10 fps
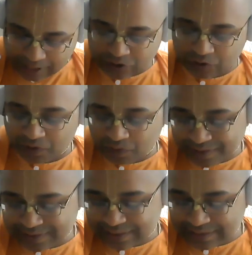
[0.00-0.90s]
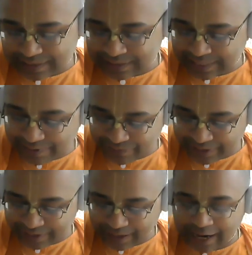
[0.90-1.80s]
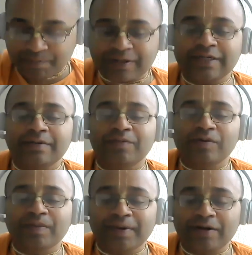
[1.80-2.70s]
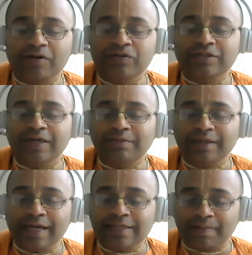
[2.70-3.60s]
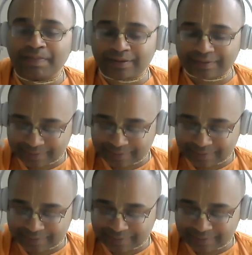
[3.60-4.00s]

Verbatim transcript: So Prabhupada says in the same way, at present moment also same thing has happened.